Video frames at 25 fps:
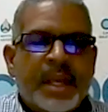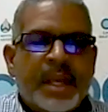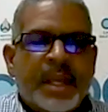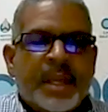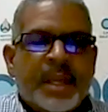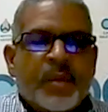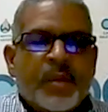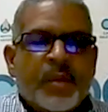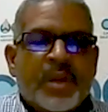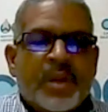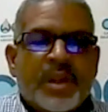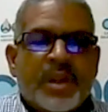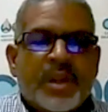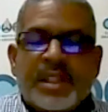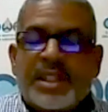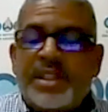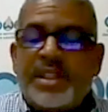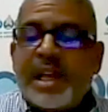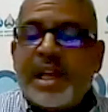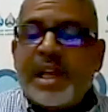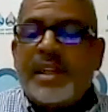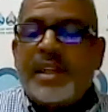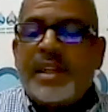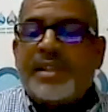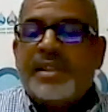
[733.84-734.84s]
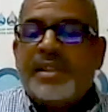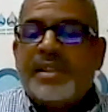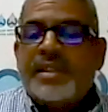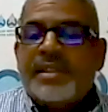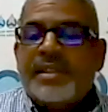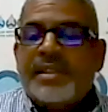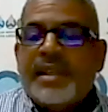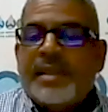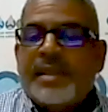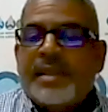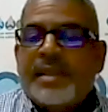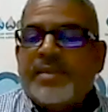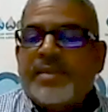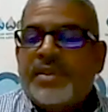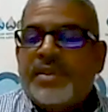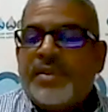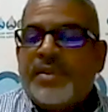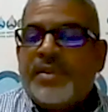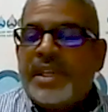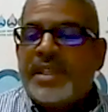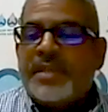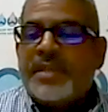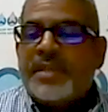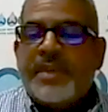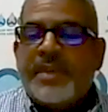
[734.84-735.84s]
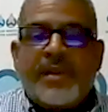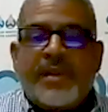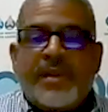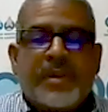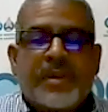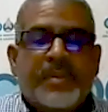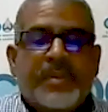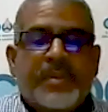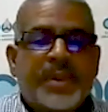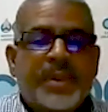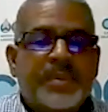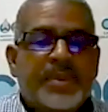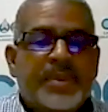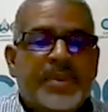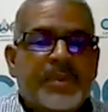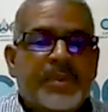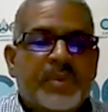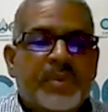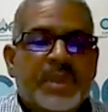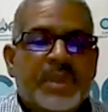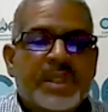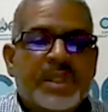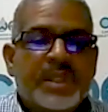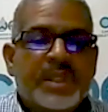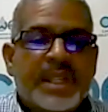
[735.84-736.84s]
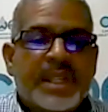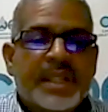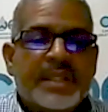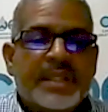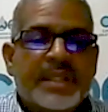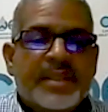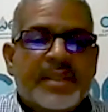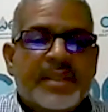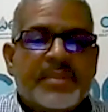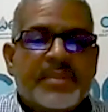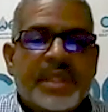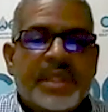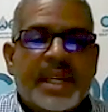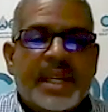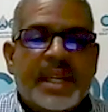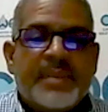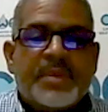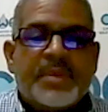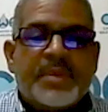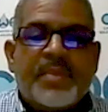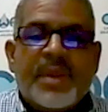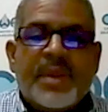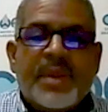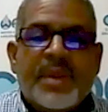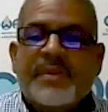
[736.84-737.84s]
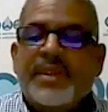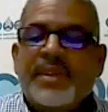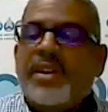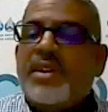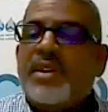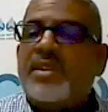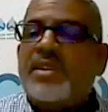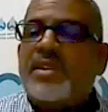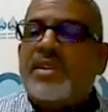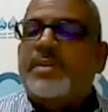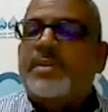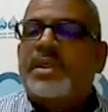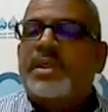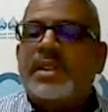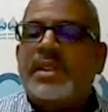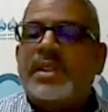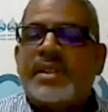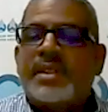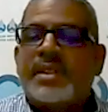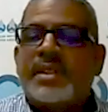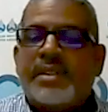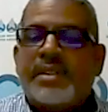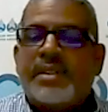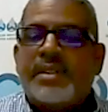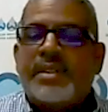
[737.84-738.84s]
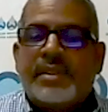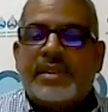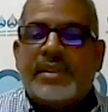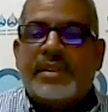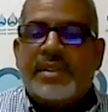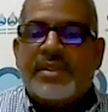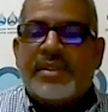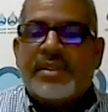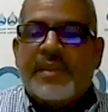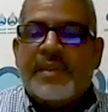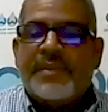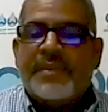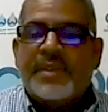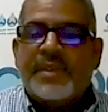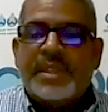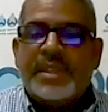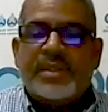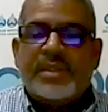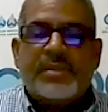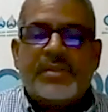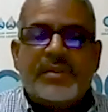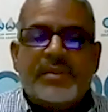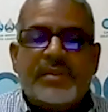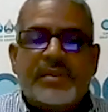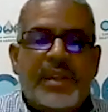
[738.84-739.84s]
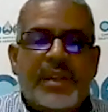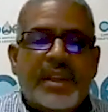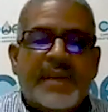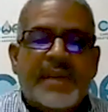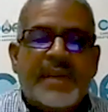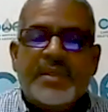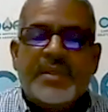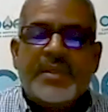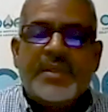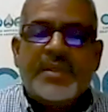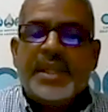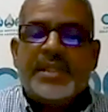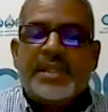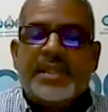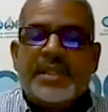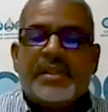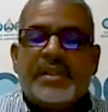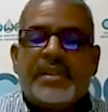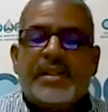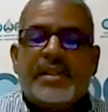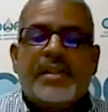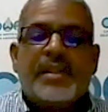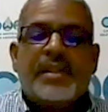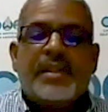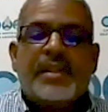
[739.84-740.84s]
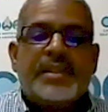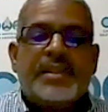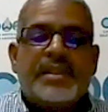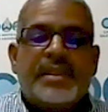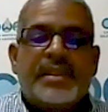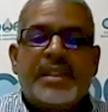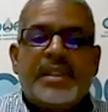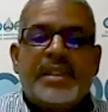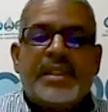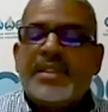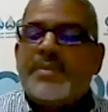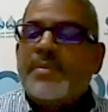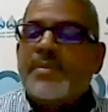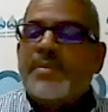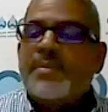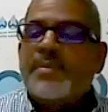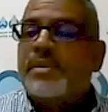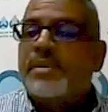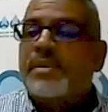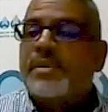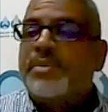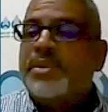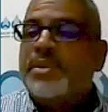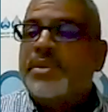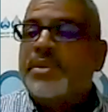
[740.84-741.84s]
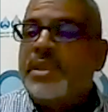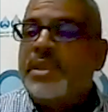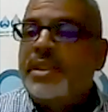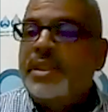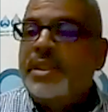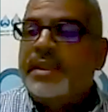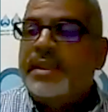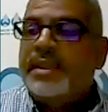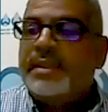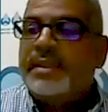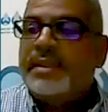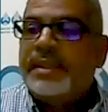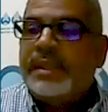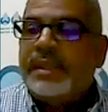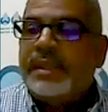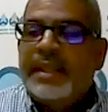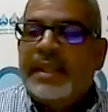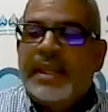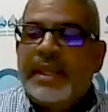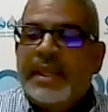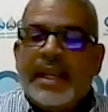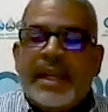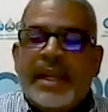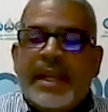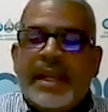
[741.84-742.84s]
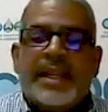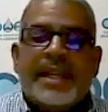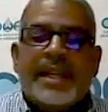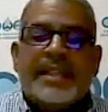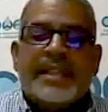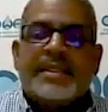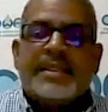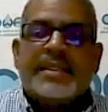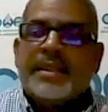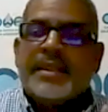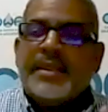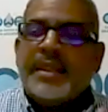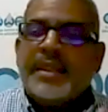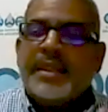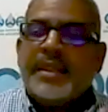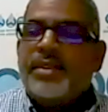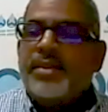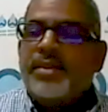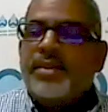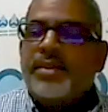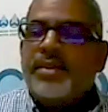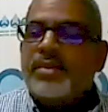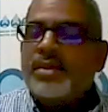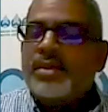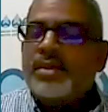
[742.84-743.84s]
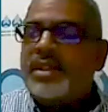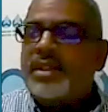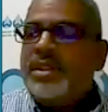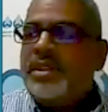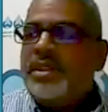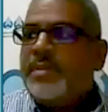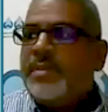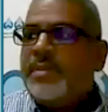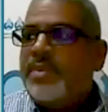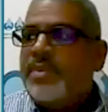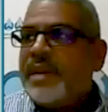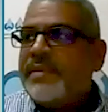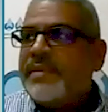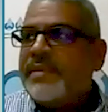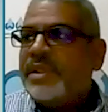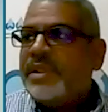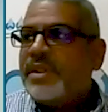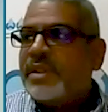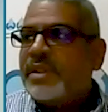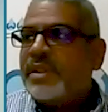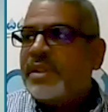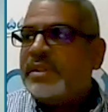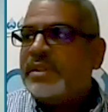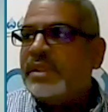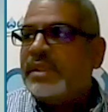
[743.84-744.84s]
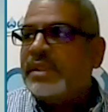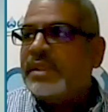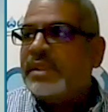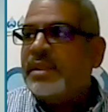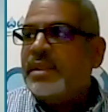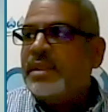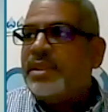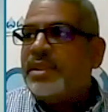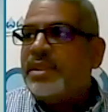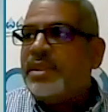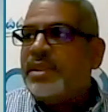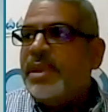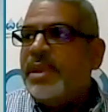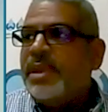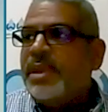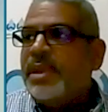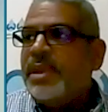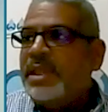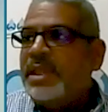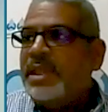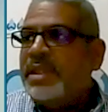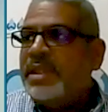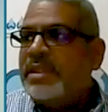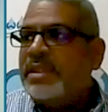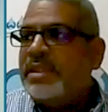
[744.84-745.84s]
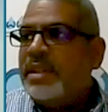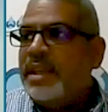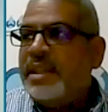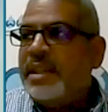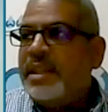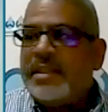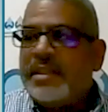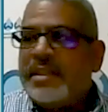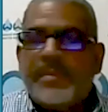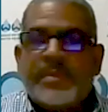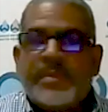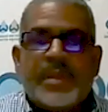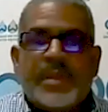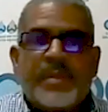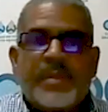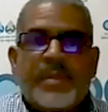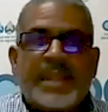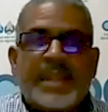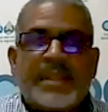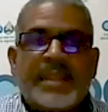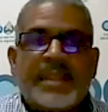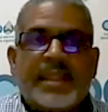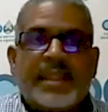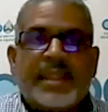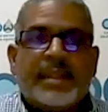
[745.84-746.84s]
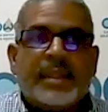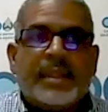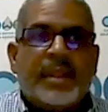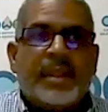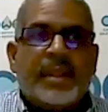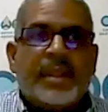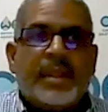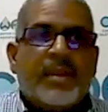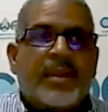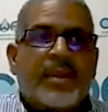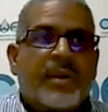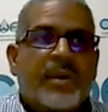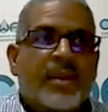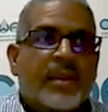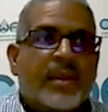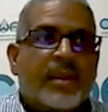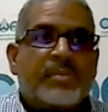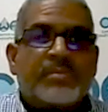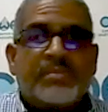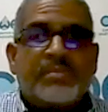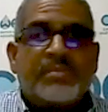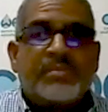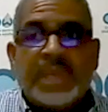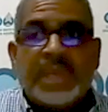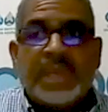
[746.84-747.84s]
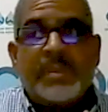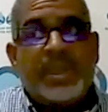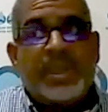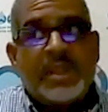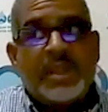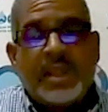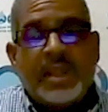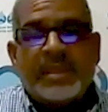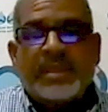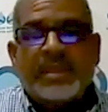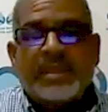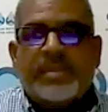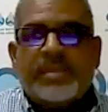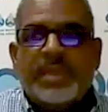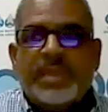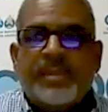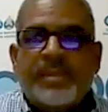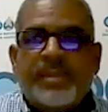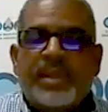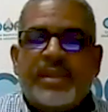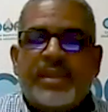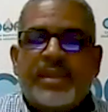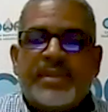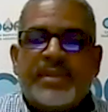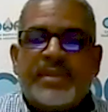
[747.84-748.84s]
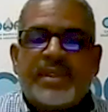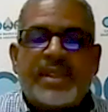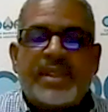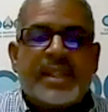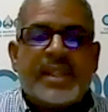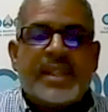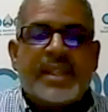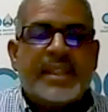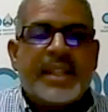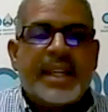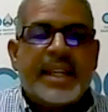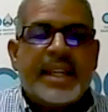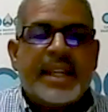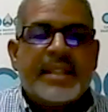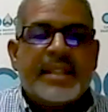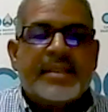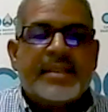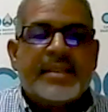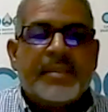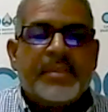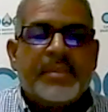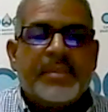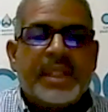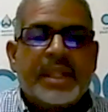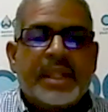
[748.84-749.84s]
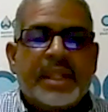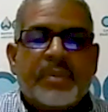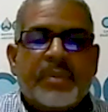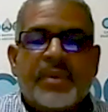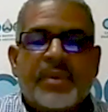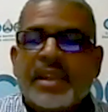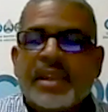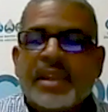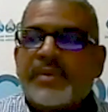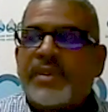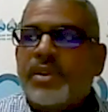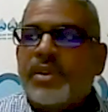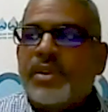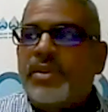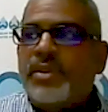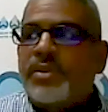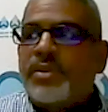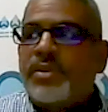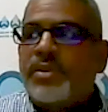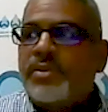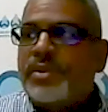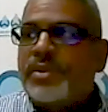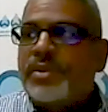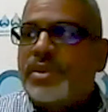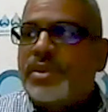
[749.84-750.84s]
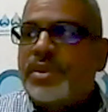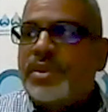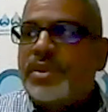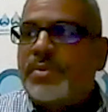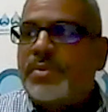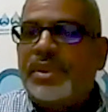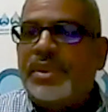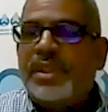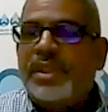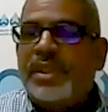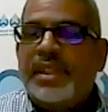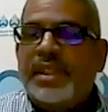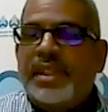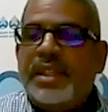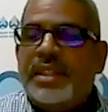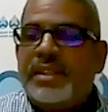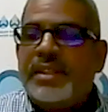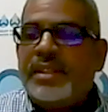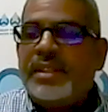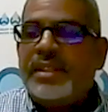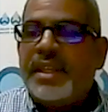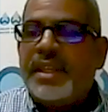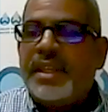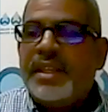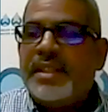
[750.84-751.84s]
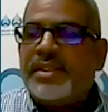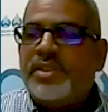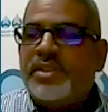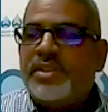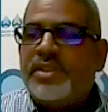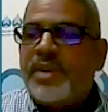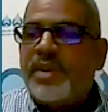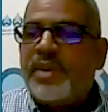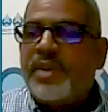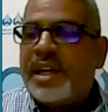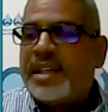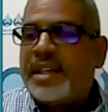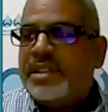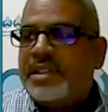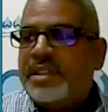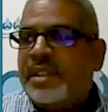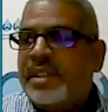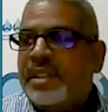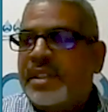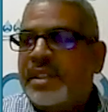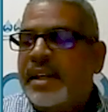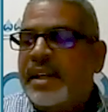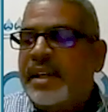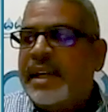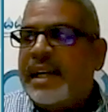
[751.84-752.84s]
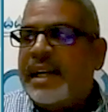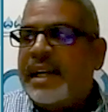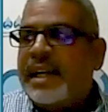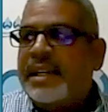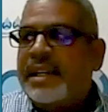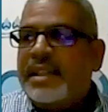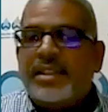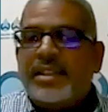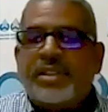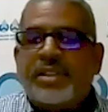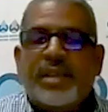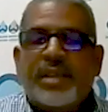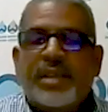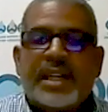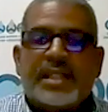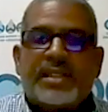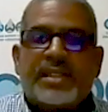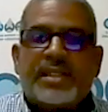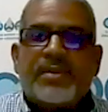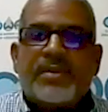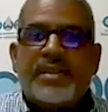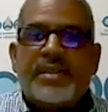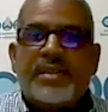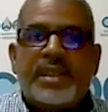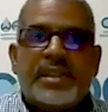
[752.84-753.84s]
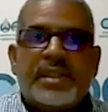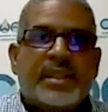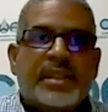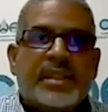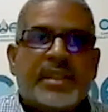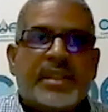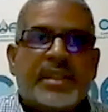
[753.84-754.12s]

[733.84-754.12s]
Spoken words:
One of the challenges that was raised by our people was that sometimes private hospitals and doctors' offices do not have special collection and disposal procedures. And that's the thing. You go to see a private doctor, you may be asymptomatic, or maybe not. Maybe you've started getting something, and whatever you use, you put into his trash, and his trash goes into